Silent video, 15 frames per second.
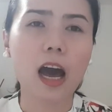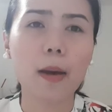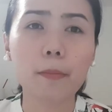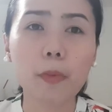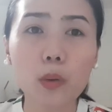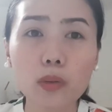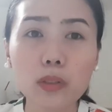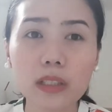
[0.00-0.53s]

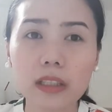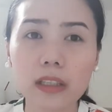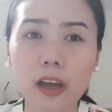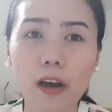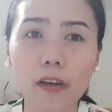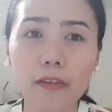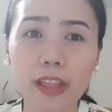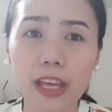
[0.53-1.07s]
most
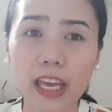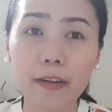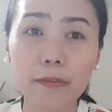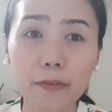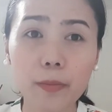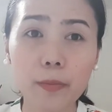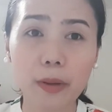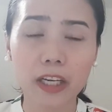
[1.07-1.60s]
of the
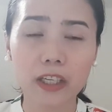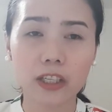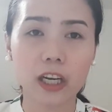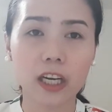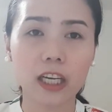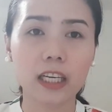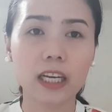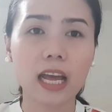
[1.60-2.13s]

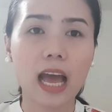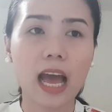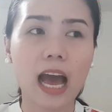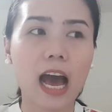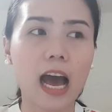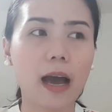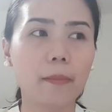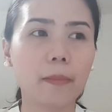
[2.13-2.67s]
information,
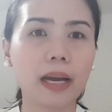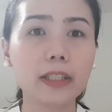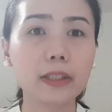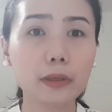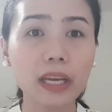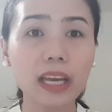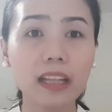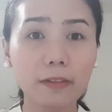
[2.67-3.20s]
I
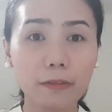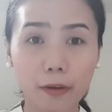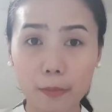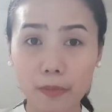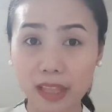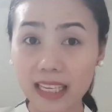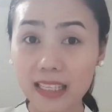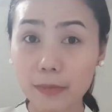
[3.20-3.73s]
took it from
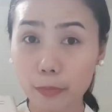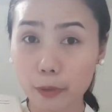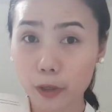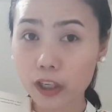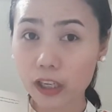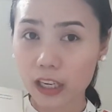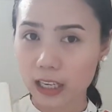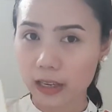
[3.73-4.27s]
this
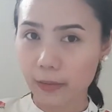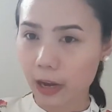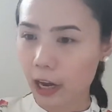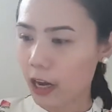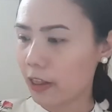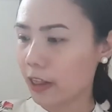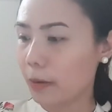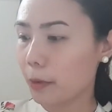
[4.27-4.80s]
book,
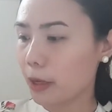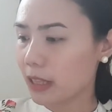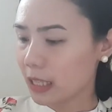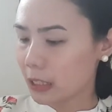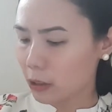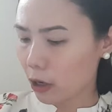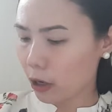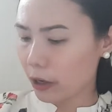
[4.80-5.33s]
The
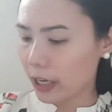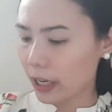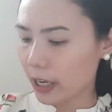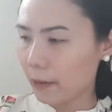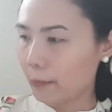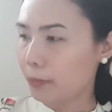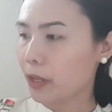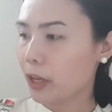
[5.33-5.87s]

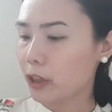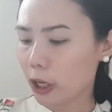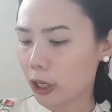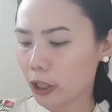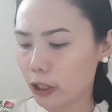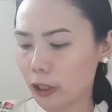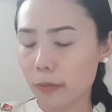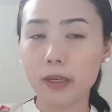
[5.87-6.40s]
Montessori
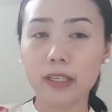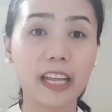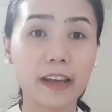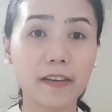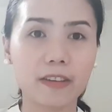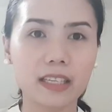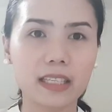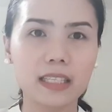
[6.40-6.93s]
Toddler by
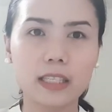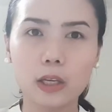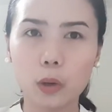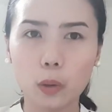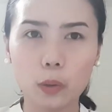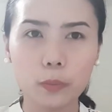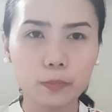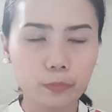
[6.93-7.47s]
Davis.
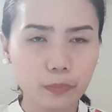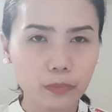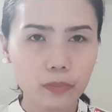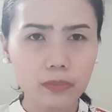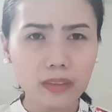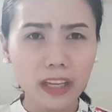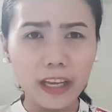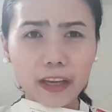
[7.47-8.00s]
So,
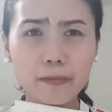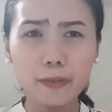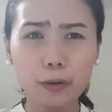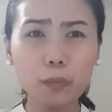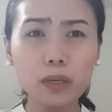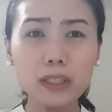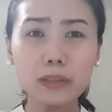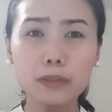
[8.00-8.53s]
if you
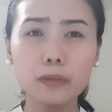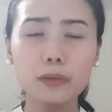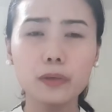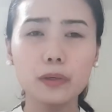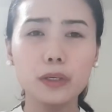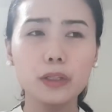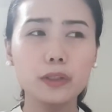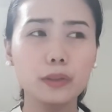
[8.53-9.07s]
want
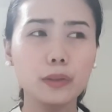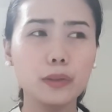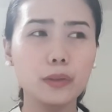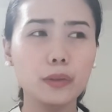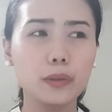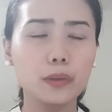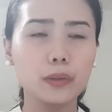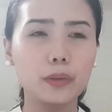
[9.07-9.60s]

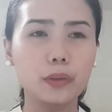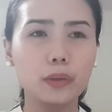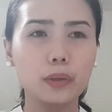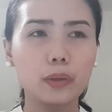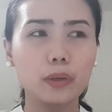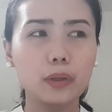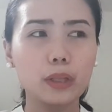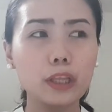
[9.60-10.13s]
to
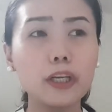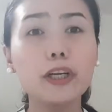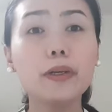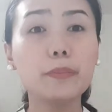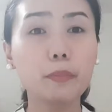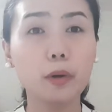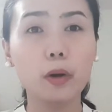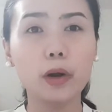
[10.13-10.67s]

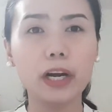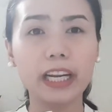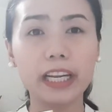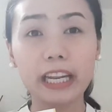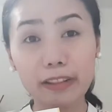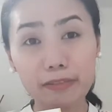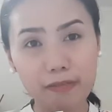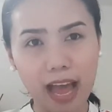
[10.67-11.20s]
learn more
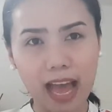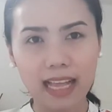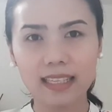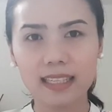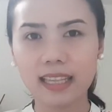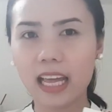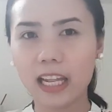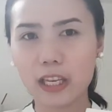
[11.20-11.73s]
in advance,
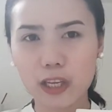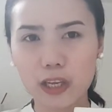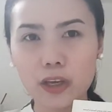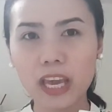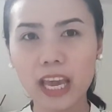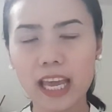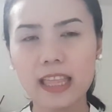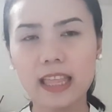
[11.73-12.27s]
then you
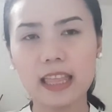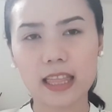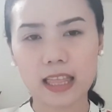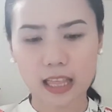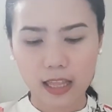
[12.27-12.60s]
can